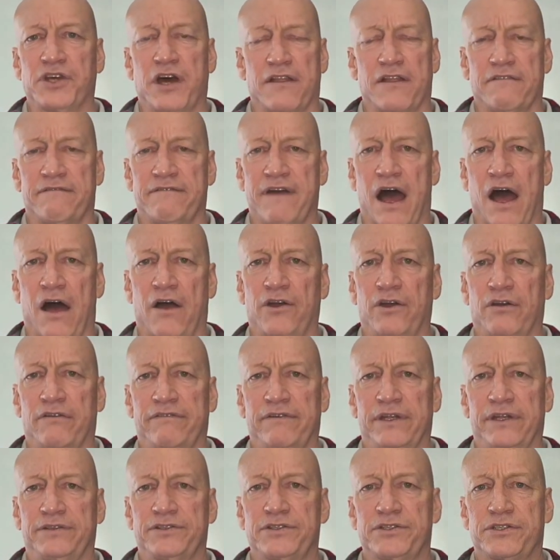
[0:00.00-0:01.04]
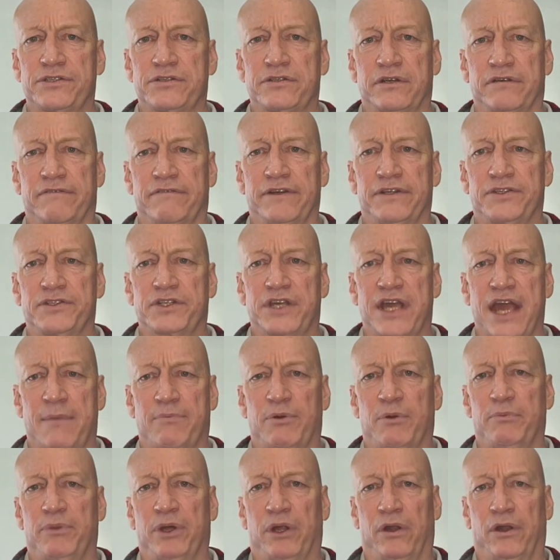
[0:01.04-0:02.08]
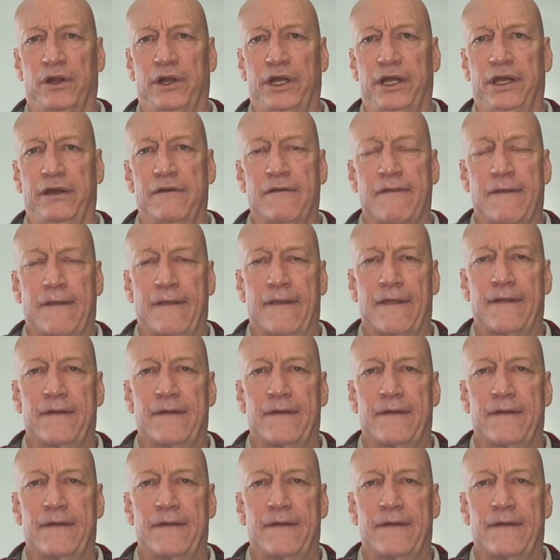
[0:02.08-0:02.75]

saw the value of its capability.